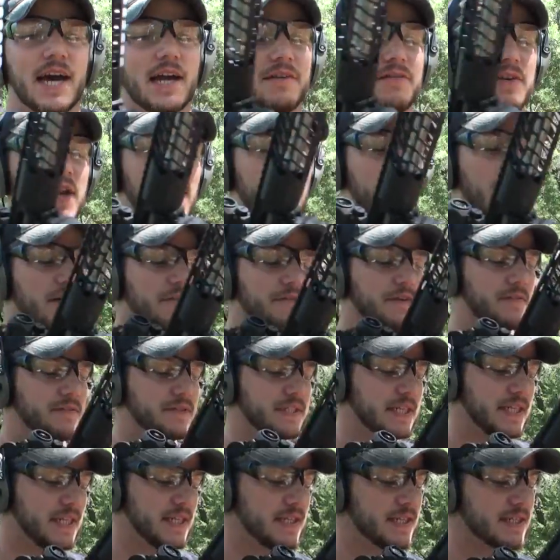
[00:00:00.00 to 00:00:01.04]
out of an
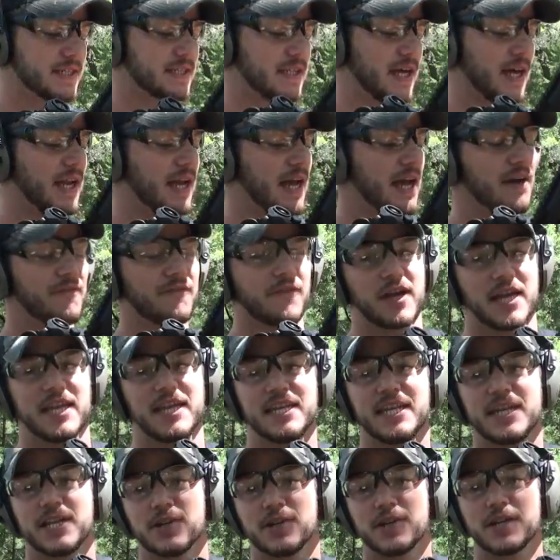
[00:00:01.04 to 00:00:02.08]
AR-15 does not have
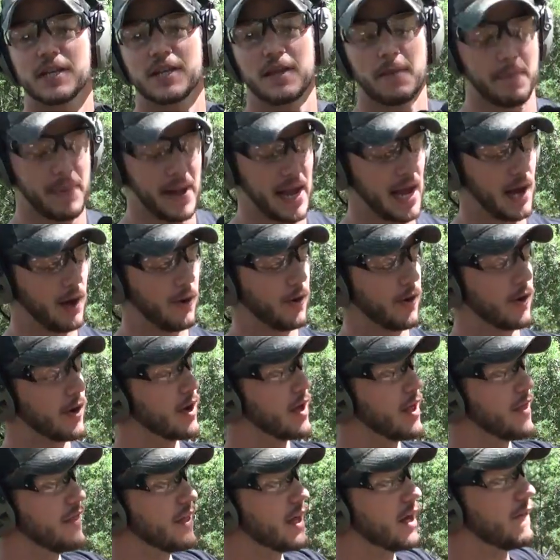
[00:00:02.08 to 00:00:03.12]
nearly the power
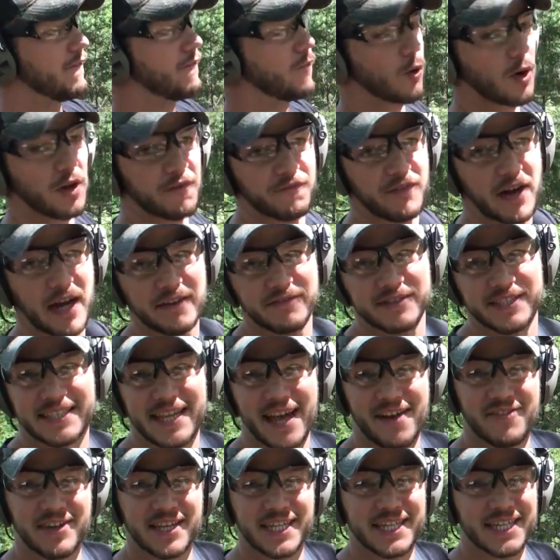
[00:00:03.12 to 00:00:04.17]
that a
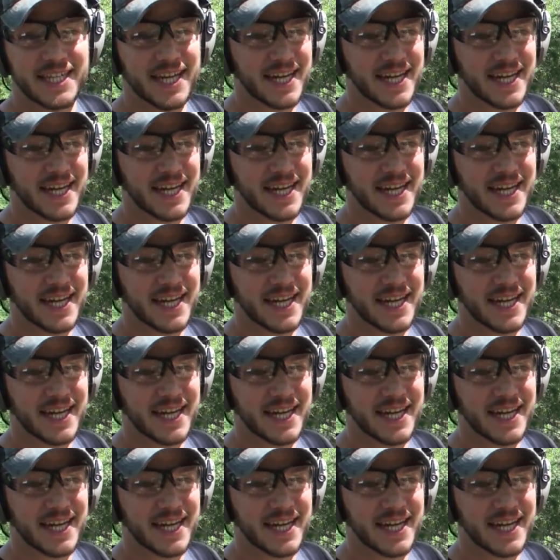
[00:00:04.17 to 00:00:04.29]
4570